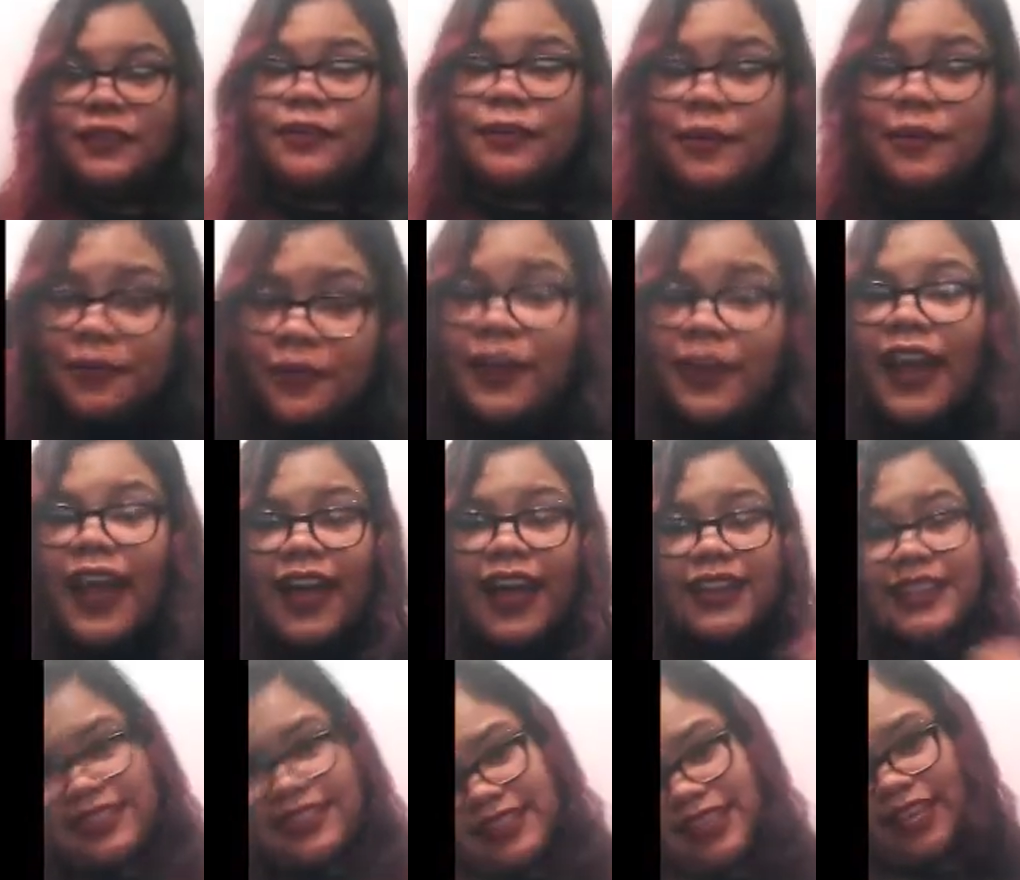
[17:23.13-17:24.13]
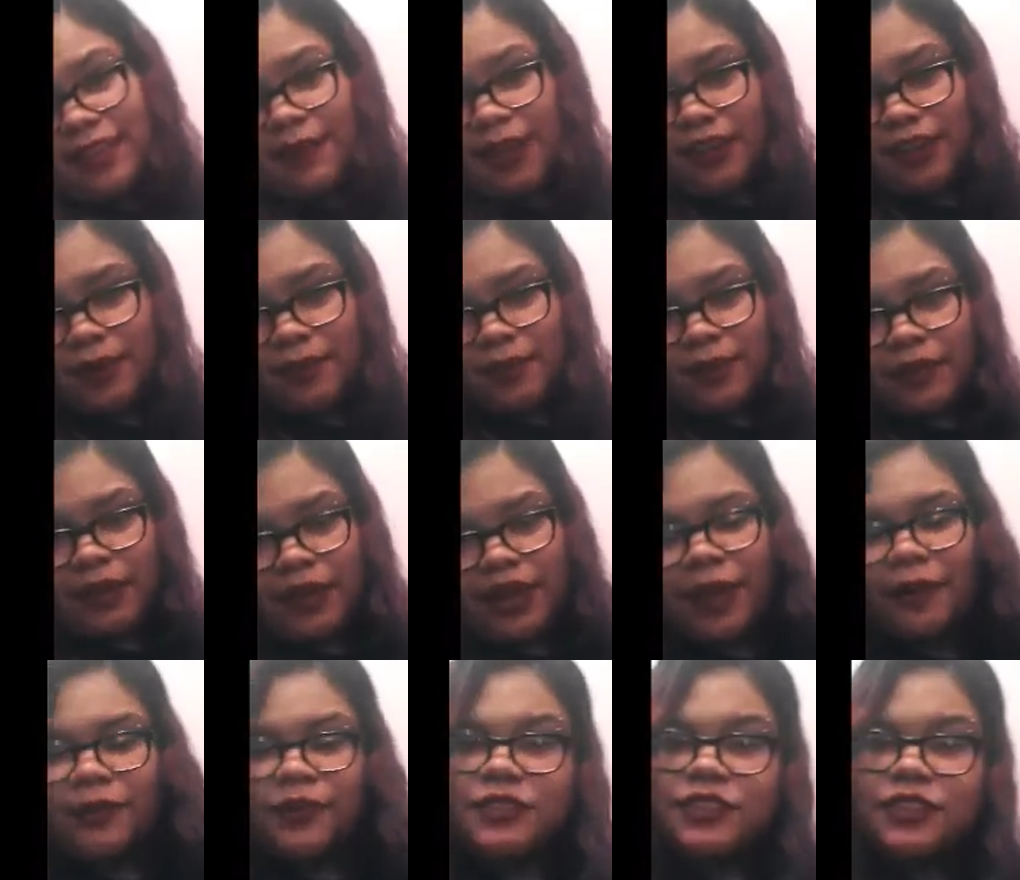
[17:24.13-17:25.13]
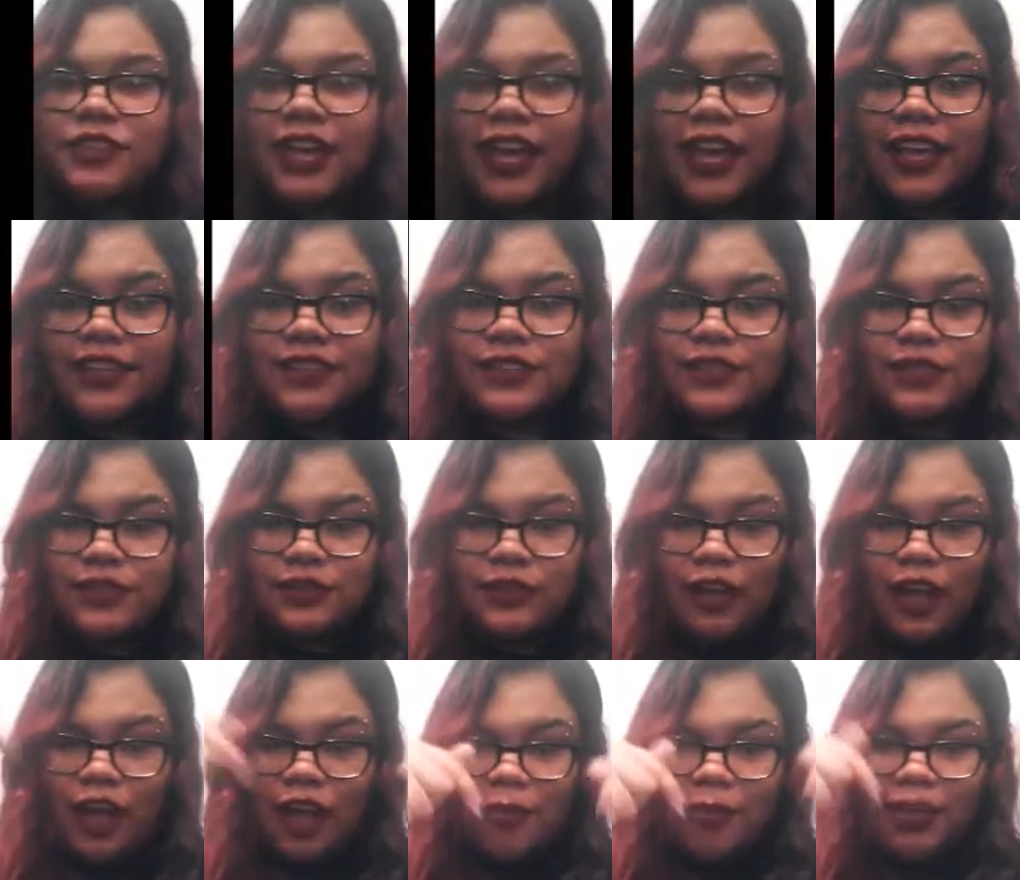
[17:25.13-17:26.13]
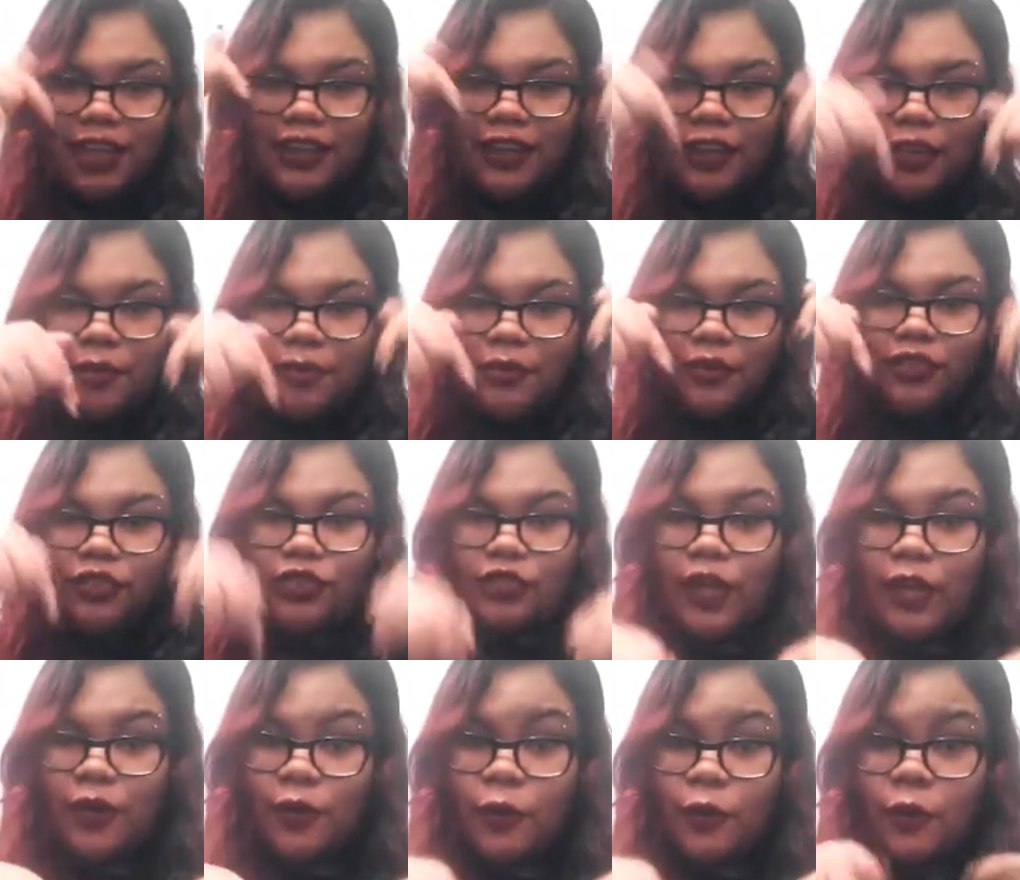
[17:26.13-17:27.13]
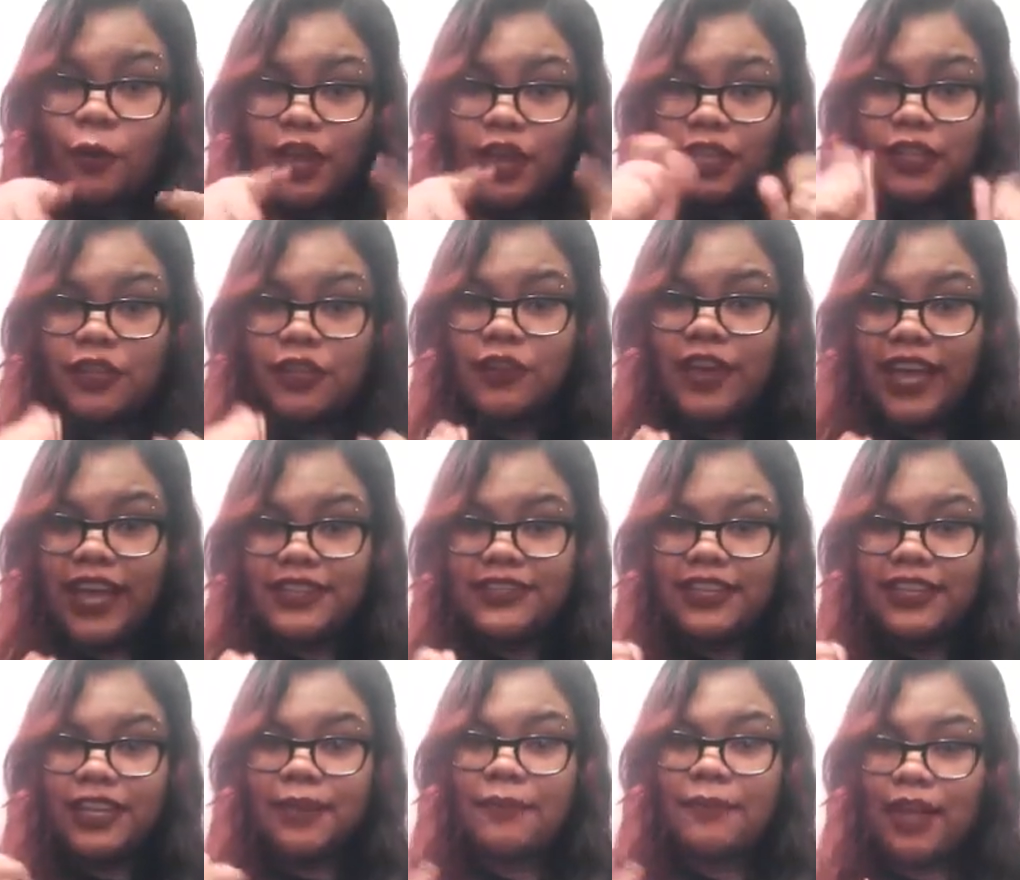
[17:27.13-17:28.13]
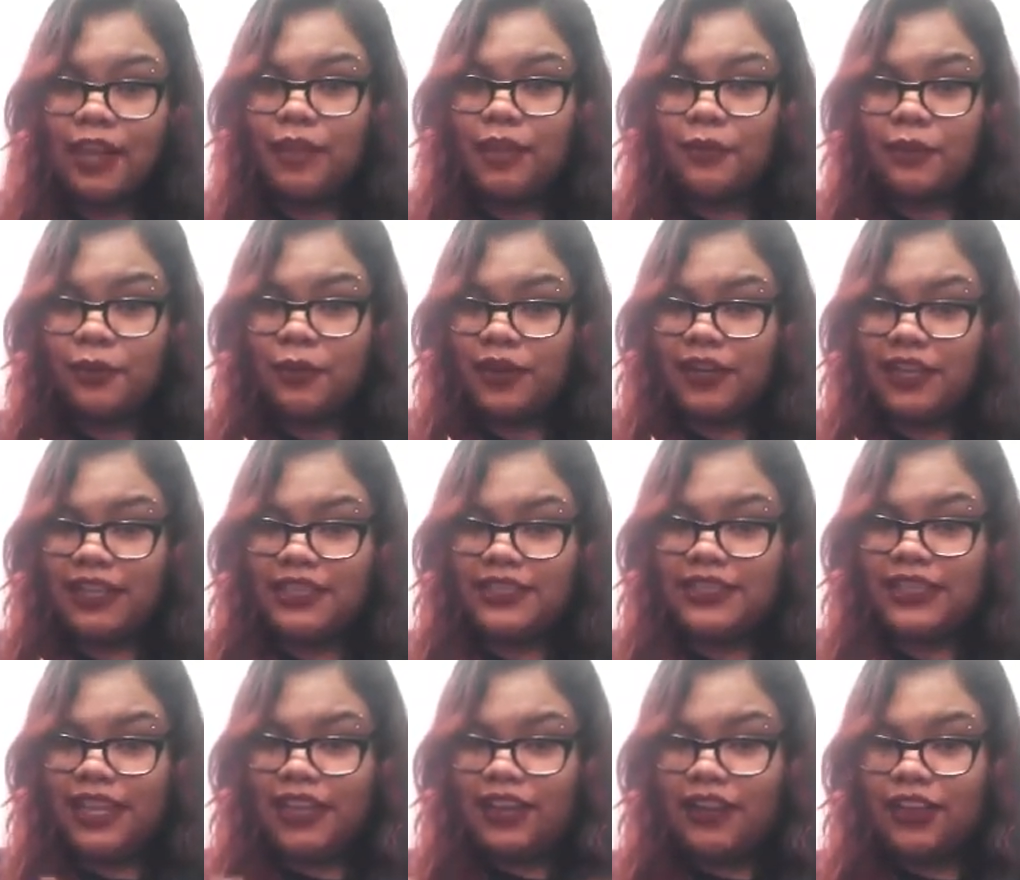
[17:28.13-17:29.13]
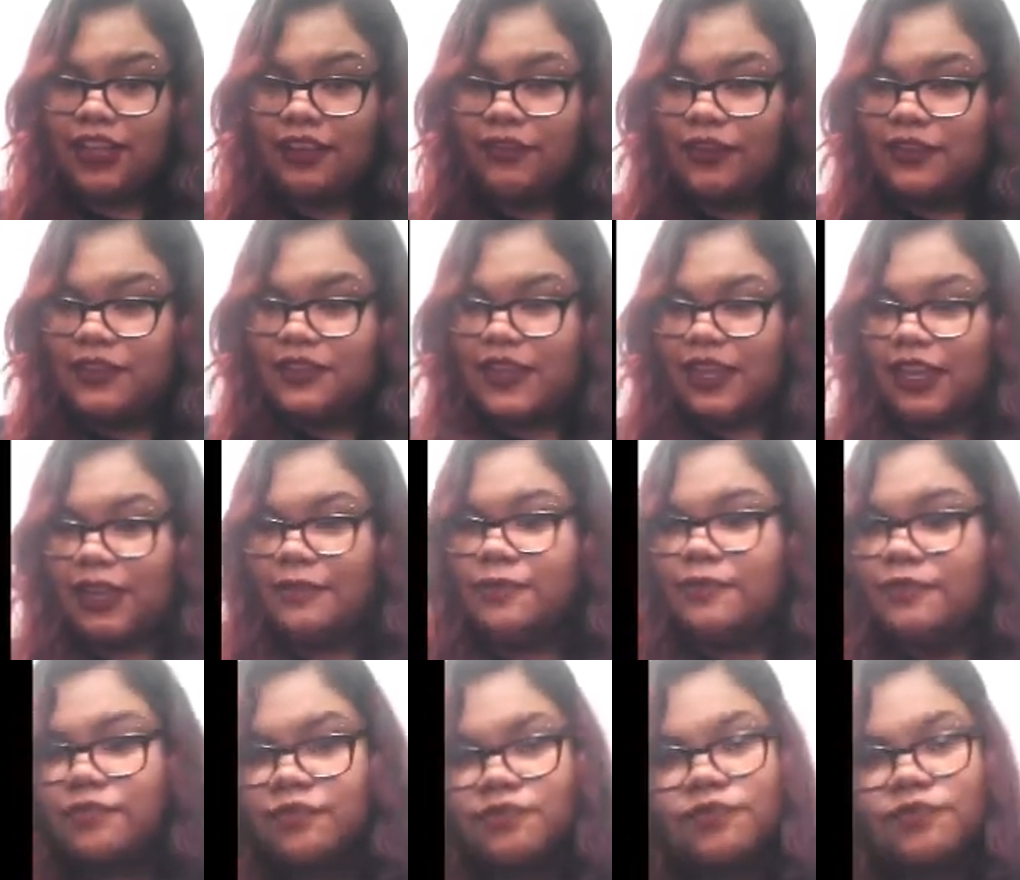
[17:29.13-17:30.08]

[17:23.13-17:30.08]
Well, before I say my number 1, I want you guys to comment down below what you guys think my number 1 is, and I'll give you a second.